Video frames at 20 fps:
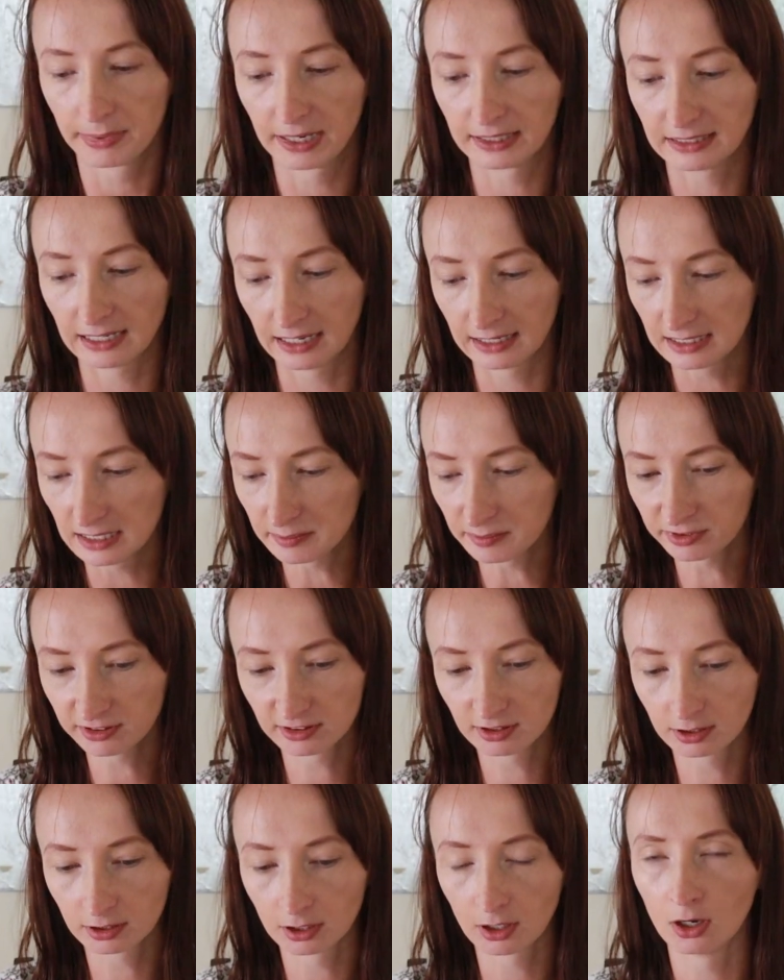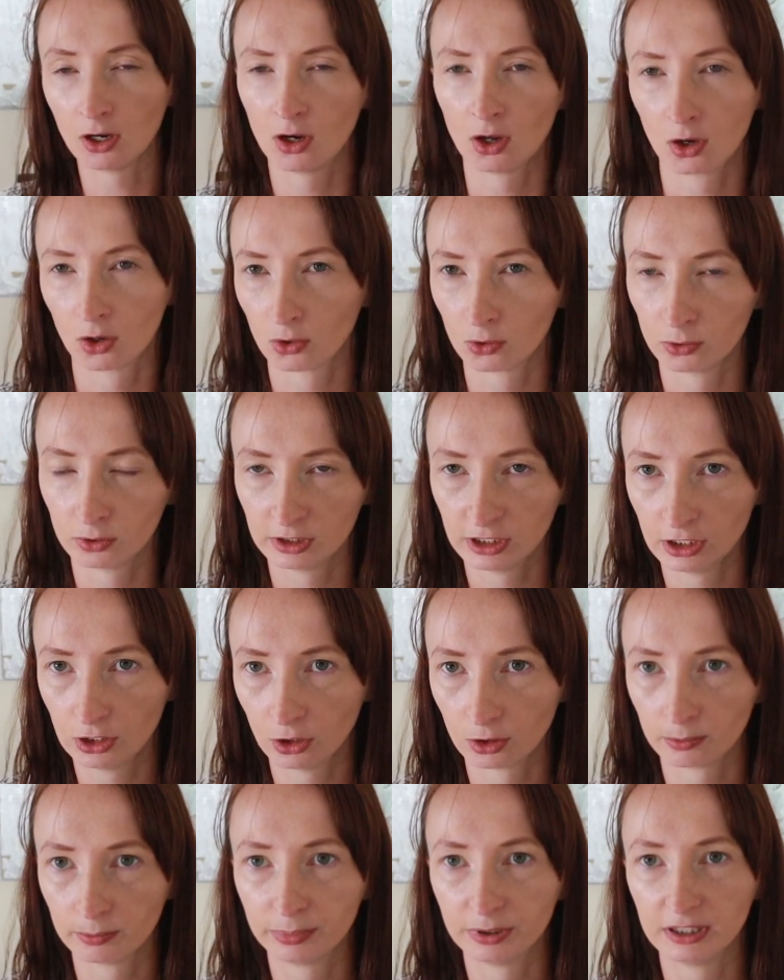But I am slowly
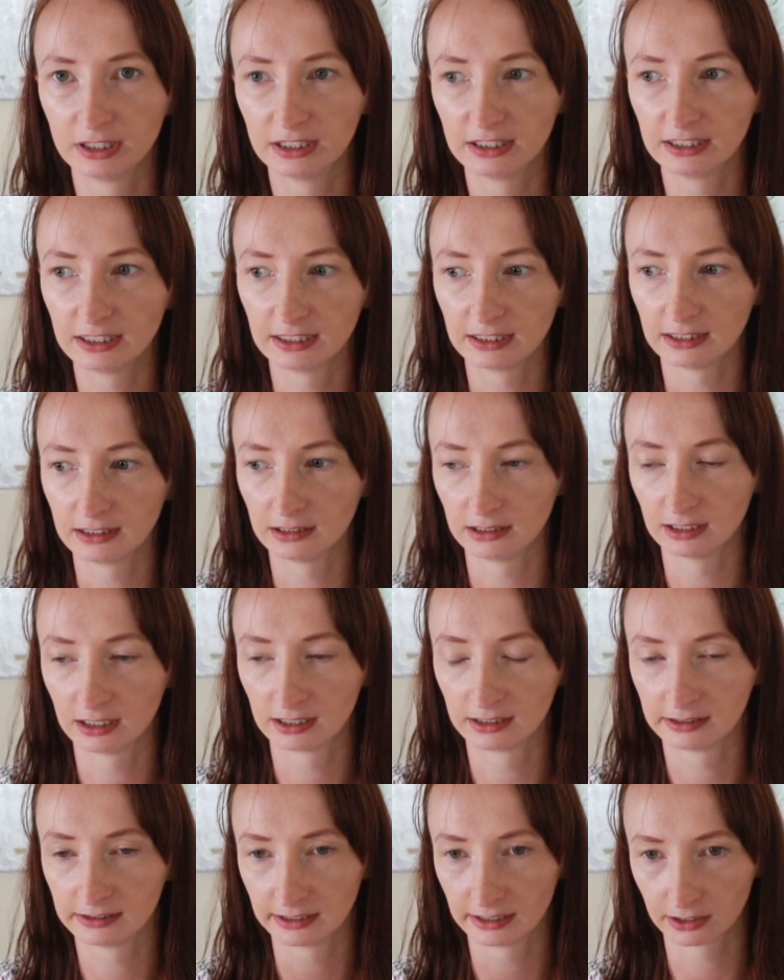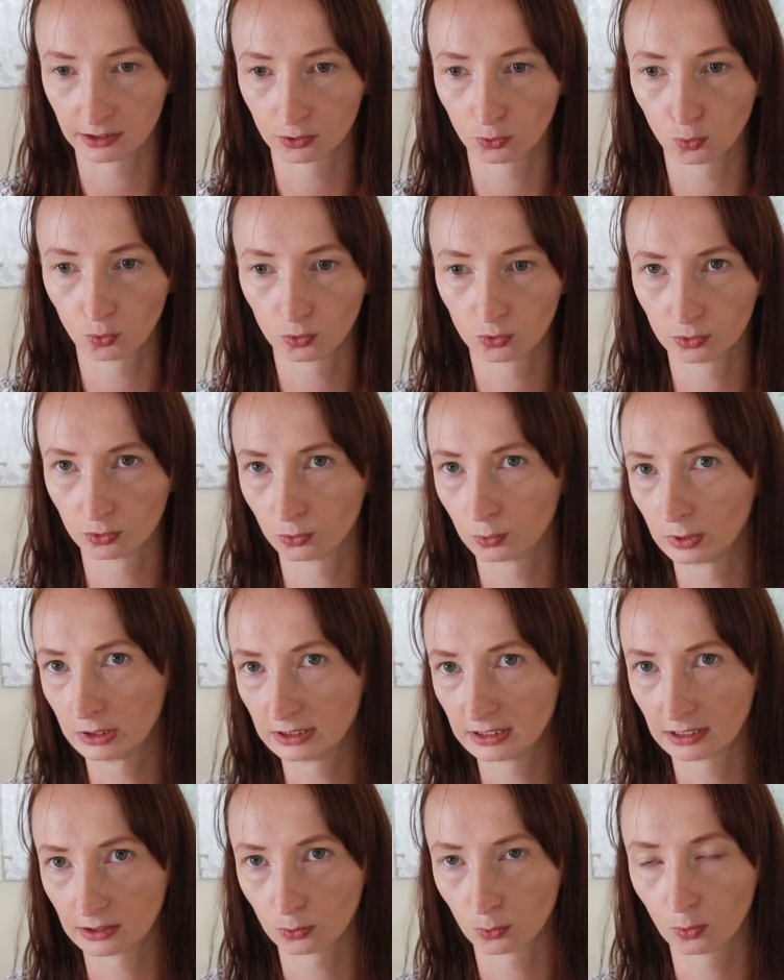completing their
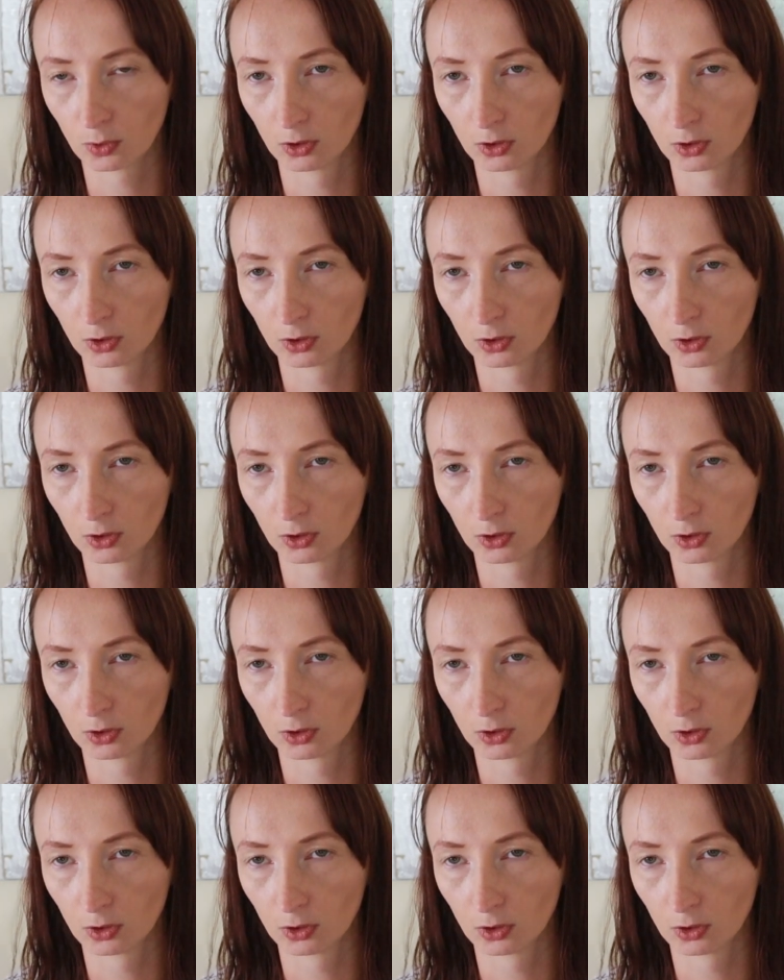winter